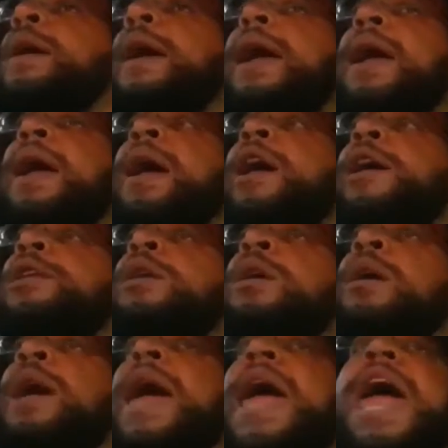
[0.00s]
And
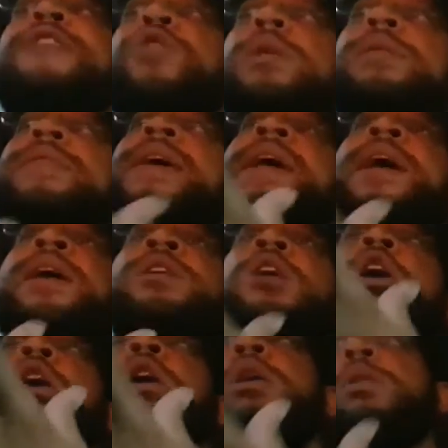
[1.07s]
everything in
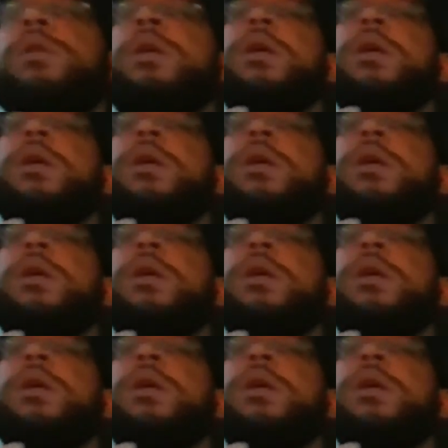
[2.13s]
our